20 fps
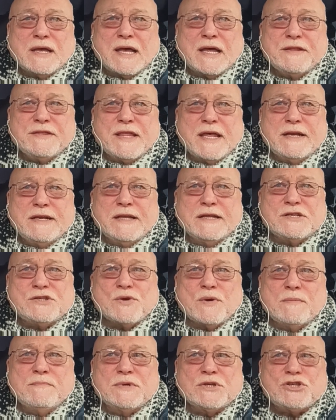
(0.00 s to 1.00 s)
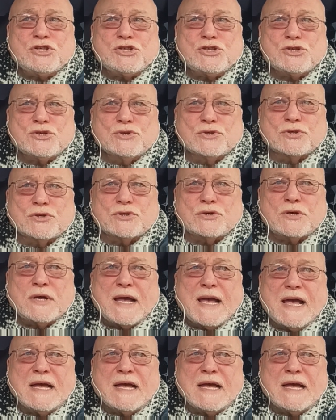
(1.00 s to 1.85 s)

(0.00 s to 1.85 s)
and then into a mature